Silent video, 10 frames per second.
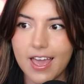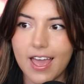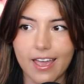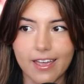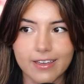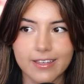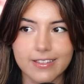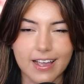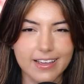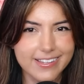
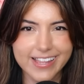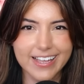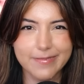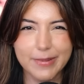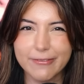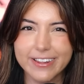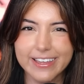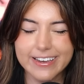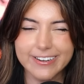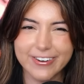And I think that could be
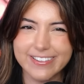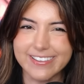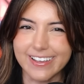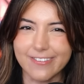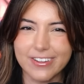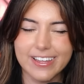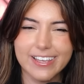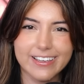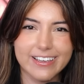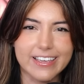really interesting. I feel
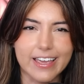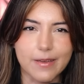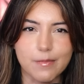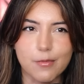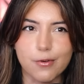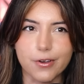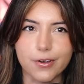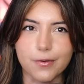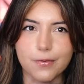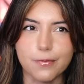like it could get
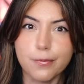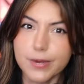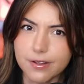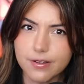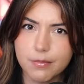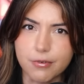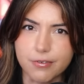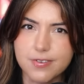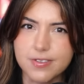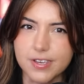more real and
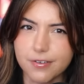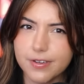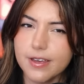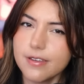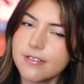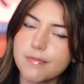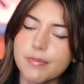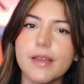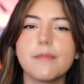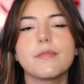more serious,
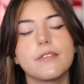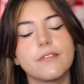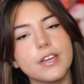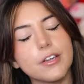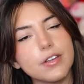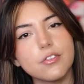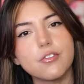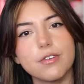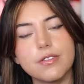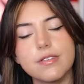but I'm very
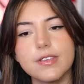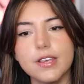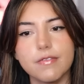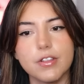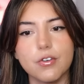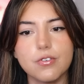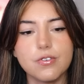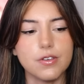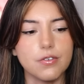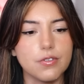intrigued to see if there's
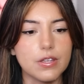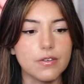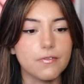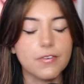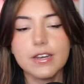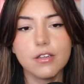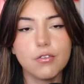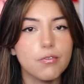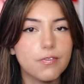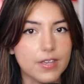still the funny,
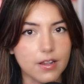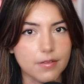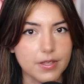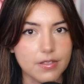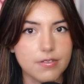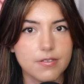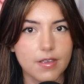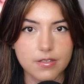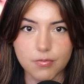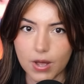goofy elements
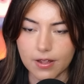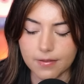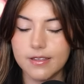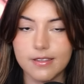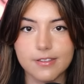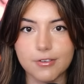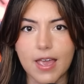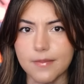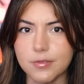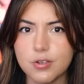as well. So
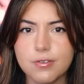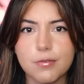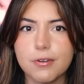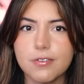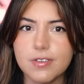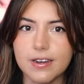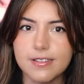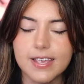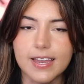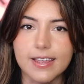yeah, I'm just super
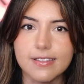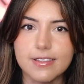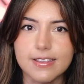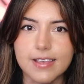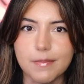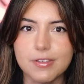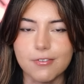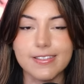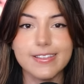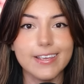excited to get into this
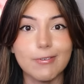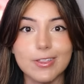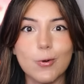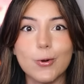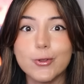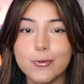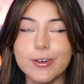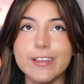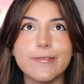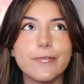episode and see what
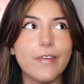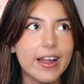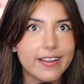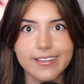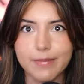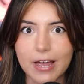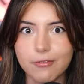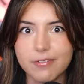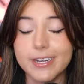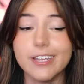Torchwood is finally about.
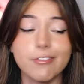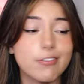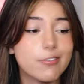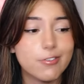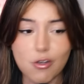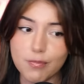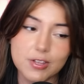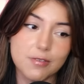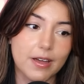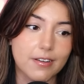We've been hearing so
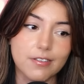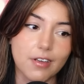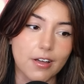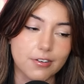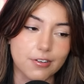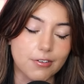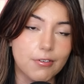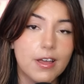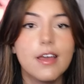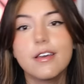much about it in Doctor
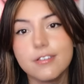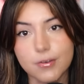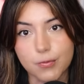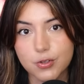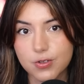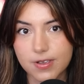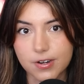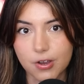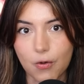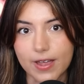Who. So we're just
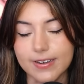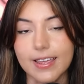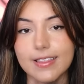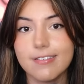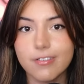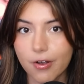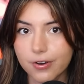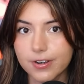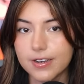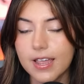gonna go ahead and get
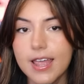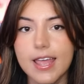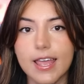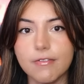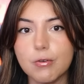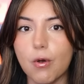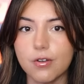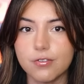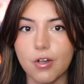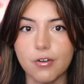started. If you
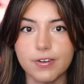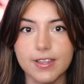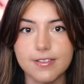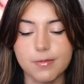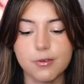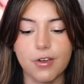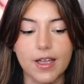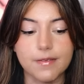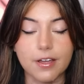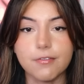aren't already
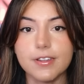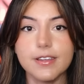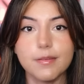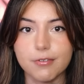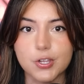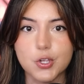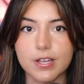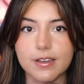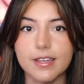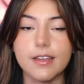subscribed, I'd really
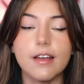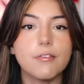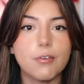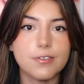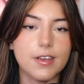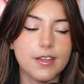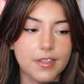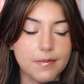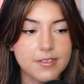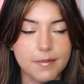appreciate it. Of course, a
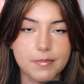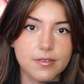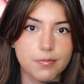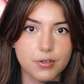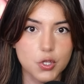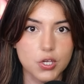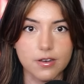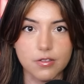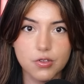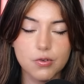thumbs up is
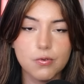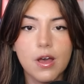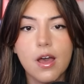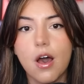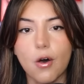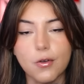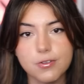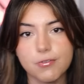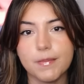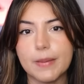appreciated too.
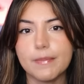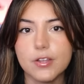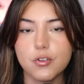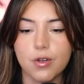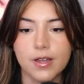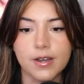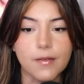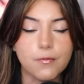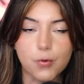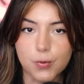Also on my Patreon,
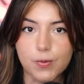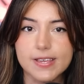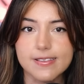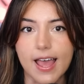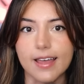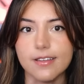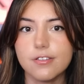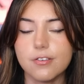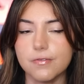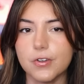I'm four weeks ahead,
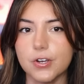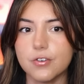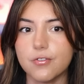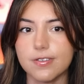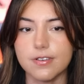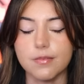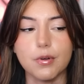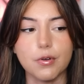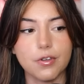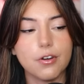so if you're interested in
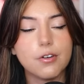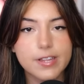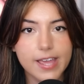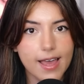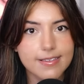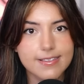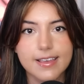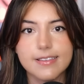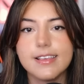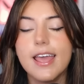both early
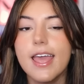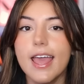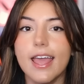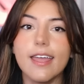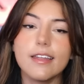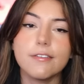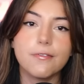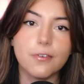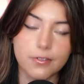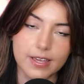access and
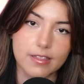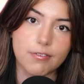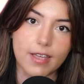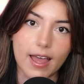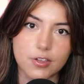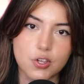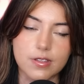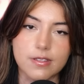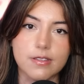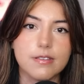full-length
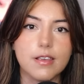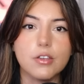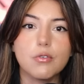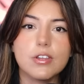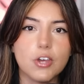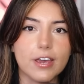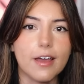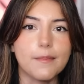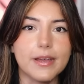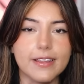reactions, you can check
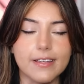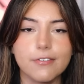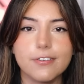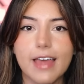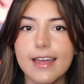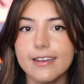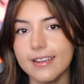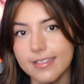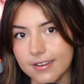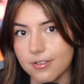out my link for that
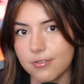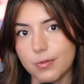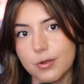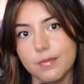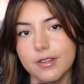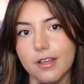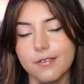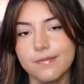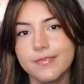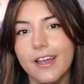in the description below.
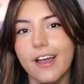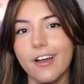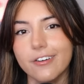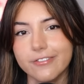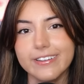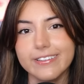All right,